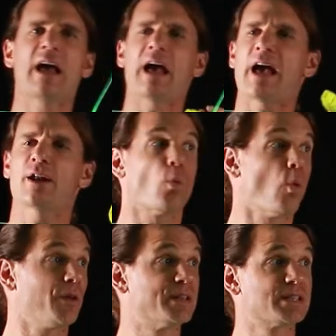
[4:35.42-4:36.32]
And
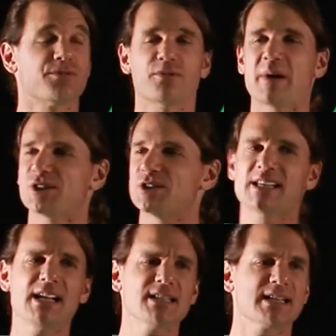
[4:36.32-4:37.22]
what this information
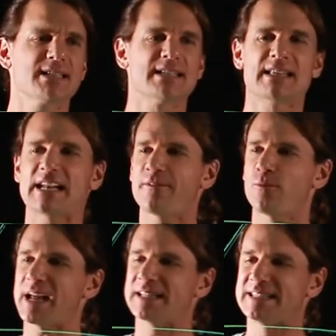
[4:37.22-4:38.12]
tells us is that if
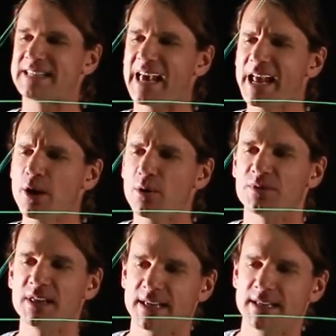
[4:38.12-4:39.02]
we had 10 of
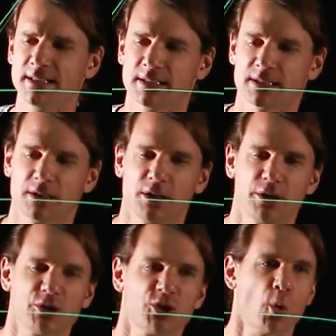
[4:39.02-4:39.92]
these
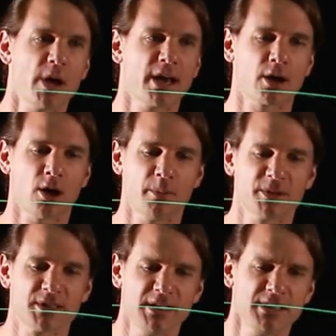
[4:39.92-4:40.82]
square
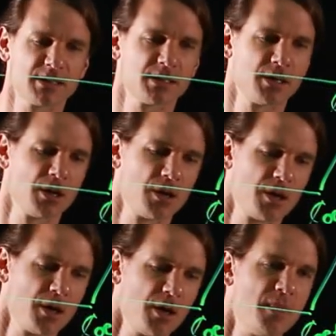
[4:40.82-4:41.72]
kilometers,
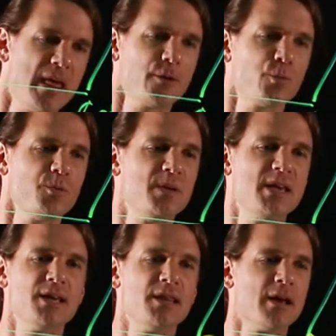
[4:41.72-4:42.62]
that would
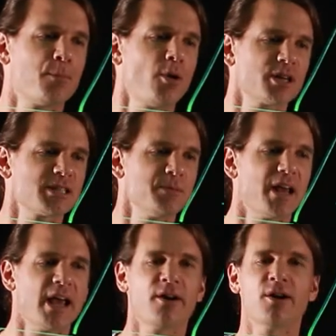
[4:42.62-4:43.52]
be the approximate
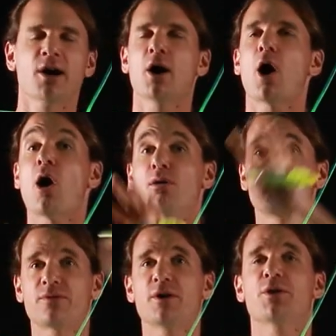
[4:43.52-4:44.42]
area
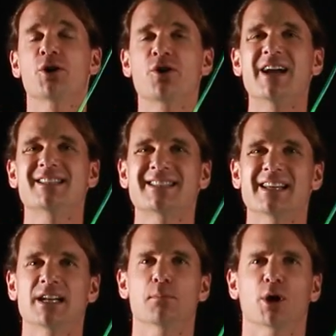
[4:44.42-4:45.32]
of the Greater
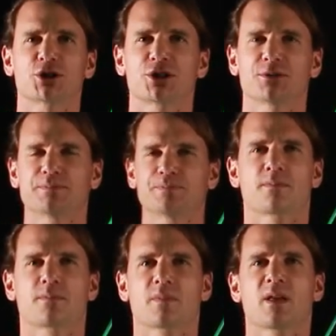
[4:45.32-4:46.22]
Stellenbosch.
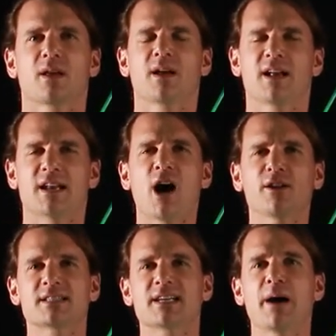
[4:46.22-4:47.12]
Now
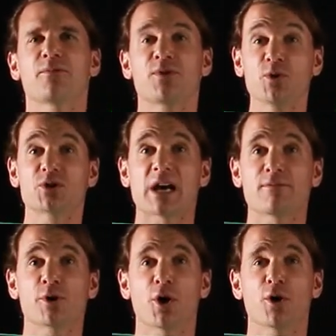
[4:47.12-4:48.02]
it's time for you to have
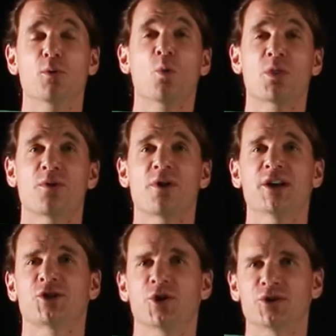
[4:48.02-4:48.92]
a go with the
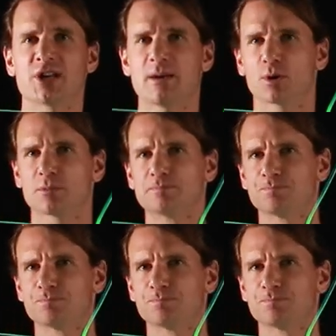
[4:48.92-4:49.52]
ratio table.